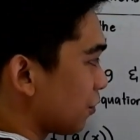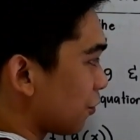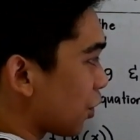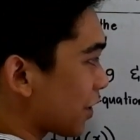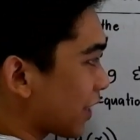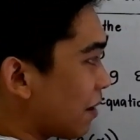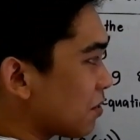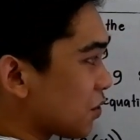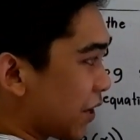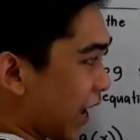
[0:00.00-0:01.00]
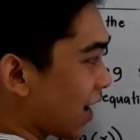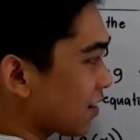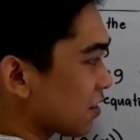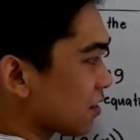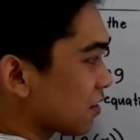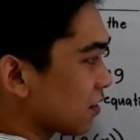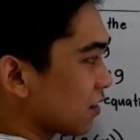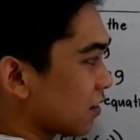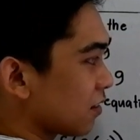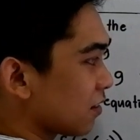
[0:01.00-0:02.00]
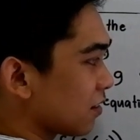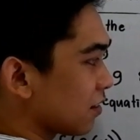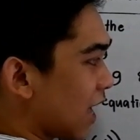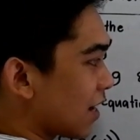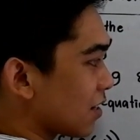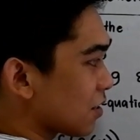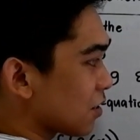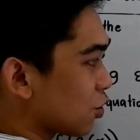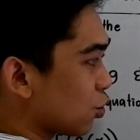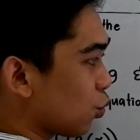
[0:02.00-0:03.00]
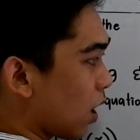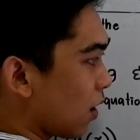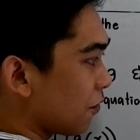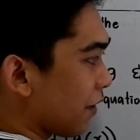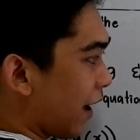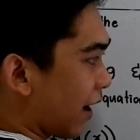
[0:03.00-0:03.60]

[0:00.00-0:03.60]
4 times 3x. That is 12x.